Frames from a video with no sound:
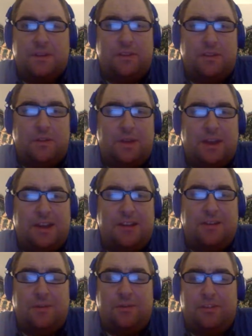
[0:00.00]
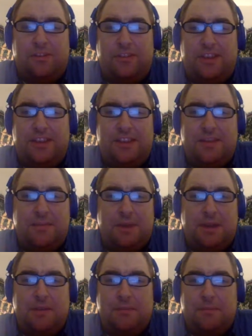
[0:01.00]
So I don't see
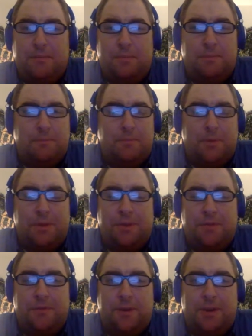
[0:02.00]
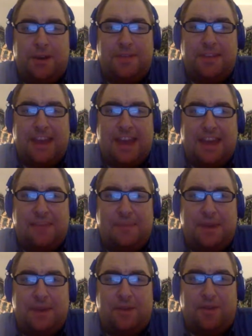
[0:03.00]
them putting their foot off the gas
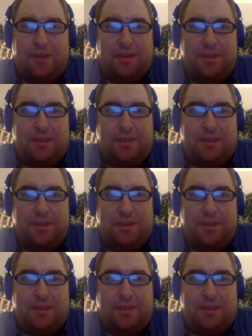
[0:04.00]
pedal.